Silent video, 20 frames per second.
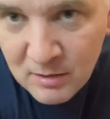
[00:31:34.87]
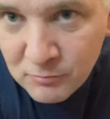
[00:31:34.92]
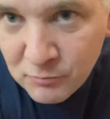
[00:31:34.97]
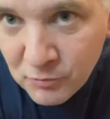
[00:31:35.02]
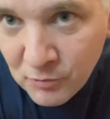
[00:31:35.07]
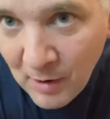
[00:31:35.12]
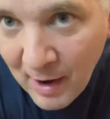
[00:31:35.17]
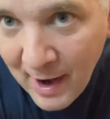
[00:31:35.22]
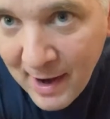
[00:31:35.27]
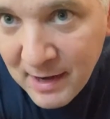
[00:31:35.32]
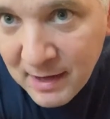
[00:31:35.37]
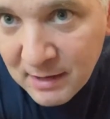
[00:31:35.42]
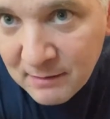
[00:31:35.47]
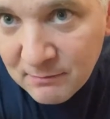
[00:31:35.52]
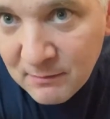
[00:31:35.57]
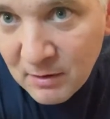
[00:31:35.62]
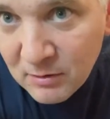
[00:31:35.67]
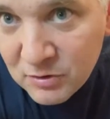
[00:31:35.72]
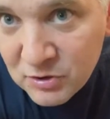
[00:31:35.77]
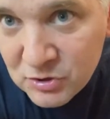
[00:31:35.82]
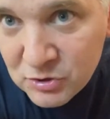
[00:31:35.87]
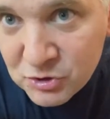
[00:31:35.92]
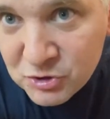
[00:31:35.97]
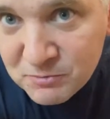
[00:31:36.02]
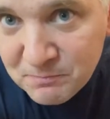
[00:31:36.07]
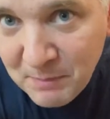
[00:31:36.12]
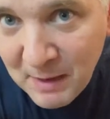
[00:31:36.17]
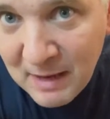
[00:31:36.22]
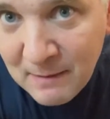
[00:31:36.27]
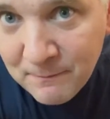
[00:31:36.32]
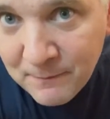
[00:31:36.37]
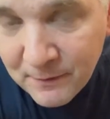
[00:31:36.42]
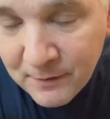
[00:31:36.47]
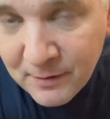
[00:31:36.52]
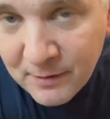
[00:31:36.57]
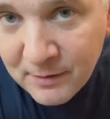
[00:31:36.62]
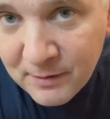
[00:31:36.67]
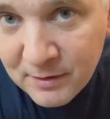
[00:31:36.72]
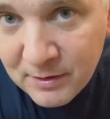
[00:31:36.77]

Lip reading: writing. Use paper.